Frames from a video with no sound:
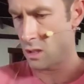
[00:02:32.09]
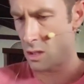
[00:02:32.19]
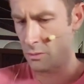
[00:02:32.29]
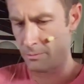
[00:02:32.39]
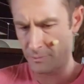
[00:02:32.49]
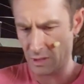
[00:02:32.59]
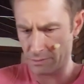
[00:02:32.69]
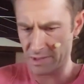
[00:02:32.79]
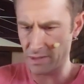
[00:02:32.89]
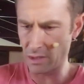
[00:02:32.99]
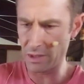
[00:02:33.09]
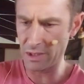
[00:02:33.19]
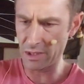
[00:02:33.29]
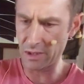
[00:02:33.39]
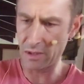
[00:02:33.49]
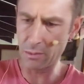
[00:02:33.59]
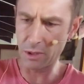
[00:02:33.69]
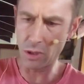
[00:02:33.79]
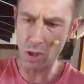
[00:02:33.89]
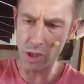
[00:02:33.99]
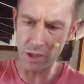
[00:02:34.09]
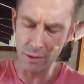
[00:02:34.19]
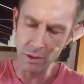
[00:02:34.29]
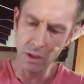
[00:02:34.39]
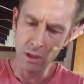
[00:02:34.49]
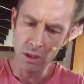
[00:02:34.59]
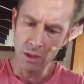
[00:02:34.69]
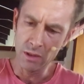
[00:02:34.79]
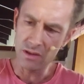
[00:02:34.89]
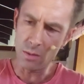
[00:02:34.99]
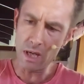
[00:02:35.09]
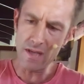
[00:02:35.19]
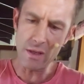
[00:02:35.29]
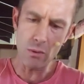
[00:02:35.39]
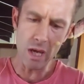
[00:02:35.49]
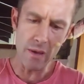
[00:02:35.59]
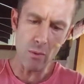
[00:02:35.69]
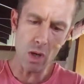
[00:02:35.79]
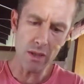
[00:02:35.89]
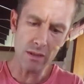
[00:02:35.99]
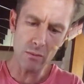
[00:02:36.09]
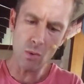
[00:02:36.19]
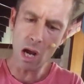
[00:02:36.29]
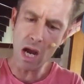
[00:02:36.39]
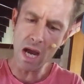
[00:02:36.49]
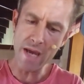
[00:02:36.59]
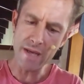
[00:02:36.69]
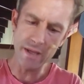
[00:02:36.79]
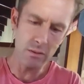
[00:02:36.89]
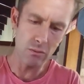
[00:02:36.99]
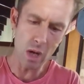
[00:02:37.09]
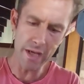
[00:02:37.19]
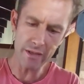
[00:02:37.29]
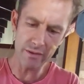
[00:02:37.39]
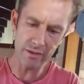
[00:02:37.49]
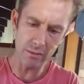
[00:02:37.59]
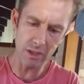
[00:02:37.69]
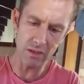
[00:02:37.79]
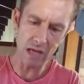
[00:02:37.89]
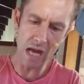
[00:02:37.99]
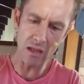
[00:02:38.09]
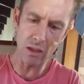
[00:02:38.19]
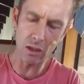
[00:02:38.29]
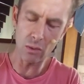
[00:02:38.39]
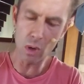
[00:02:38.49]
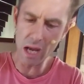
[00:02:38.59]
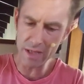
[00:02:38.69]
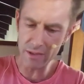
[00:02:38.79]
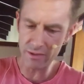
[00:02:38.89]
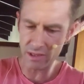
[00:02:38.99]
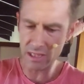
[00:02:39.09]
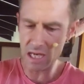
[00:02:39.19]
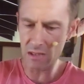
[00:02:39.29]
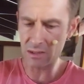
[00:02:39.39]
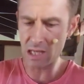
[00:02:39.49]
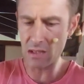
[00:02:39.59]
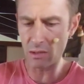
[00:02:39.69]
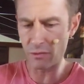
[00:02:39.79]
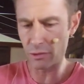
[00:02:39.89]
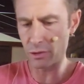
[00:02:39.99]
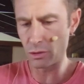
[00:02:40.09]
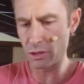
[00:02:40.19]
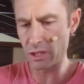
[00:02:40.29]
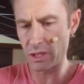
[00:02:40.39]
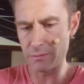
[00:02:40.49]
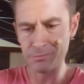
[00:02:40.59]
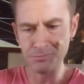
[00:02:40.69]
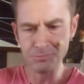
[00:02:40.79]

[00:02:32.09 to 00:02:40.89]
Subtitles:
So I'm still here, keep going. So by the way, why consuming tallow? Why using tallow for cooking?